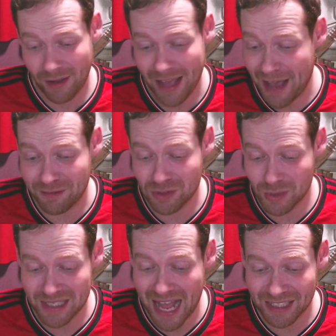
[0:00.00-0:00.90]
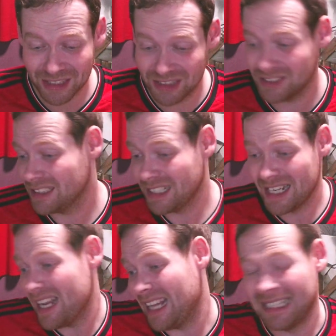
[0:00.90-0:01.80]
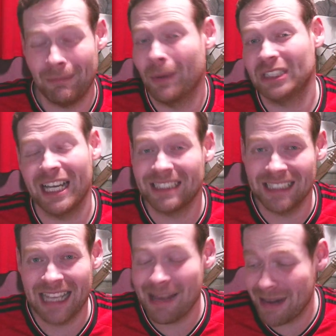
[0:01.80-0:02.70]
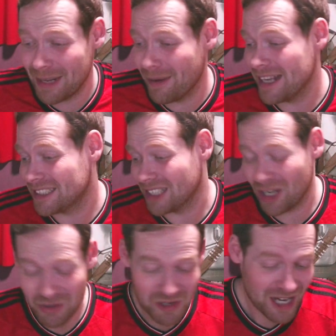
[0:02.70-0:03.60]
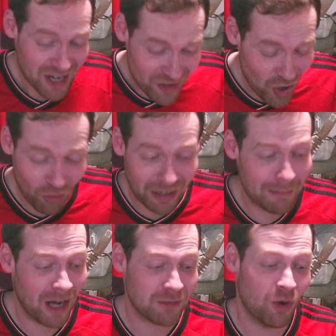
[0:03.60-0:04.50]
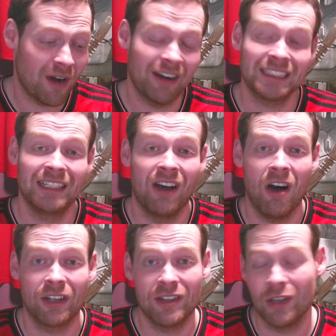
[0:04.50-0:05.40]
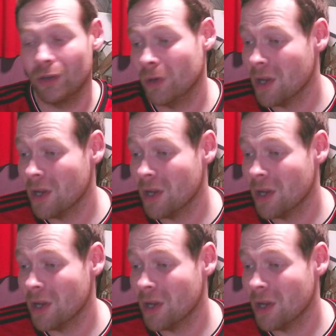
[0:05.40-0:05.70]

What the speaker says: Evans was knackered, and then we were chasing the game anyway. So not really much more Erik ten Hag could do.